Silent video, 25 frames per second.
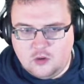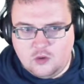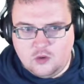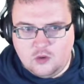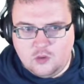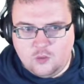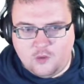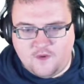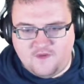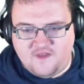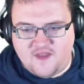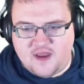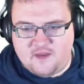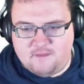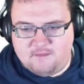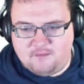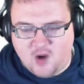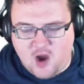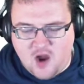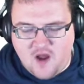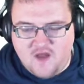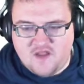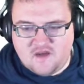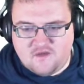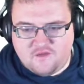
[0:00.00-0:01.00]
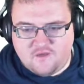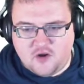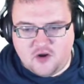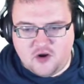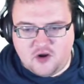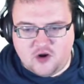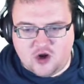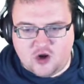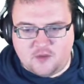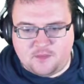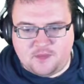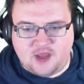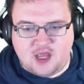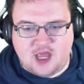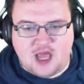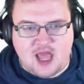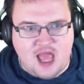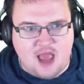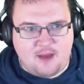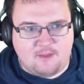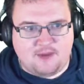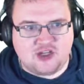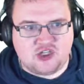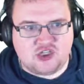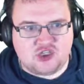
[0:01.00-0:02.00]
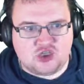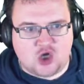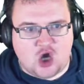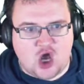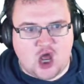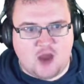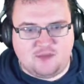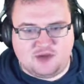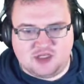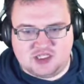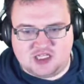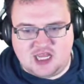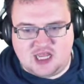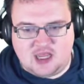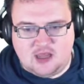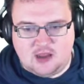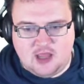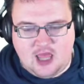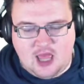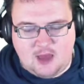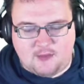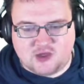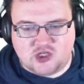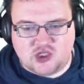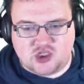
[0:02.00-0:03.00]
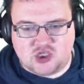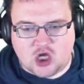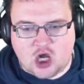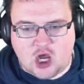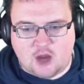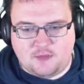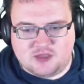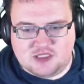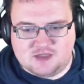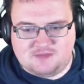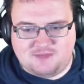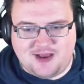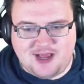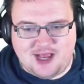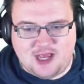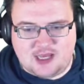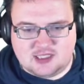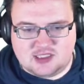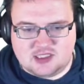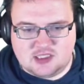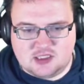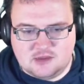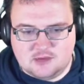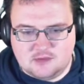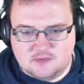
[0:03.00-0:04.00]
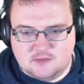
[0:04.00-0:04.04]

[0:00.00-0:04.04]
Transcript: When they buy the photocopier, how much time has passed?